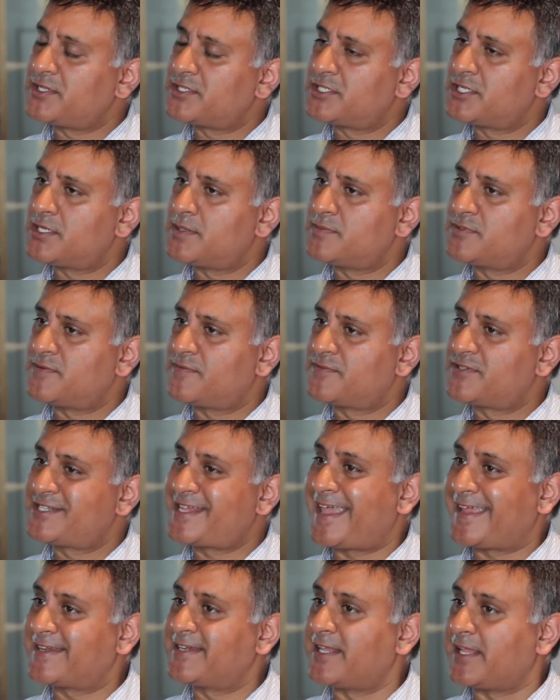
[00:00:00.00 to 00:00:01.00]
in terms of
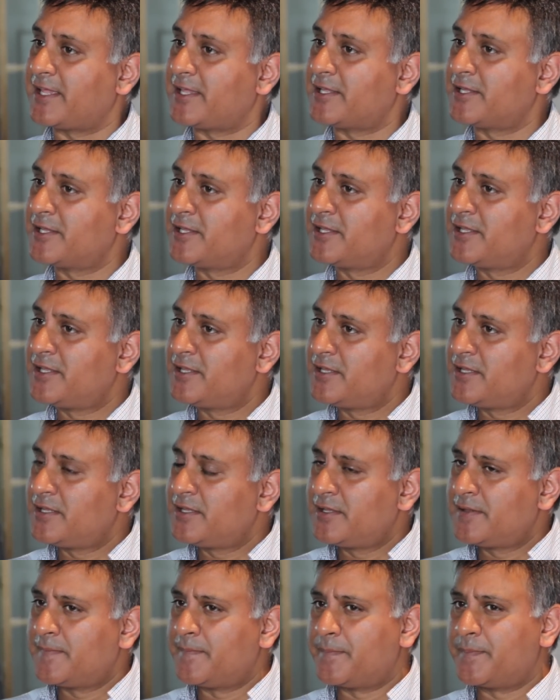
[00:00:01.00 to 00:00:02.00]
technique,
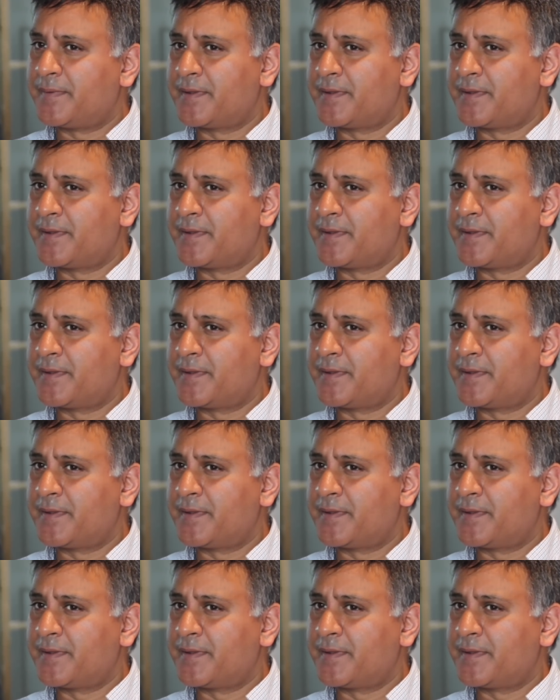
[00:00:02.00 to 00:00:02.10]
mm-hmm.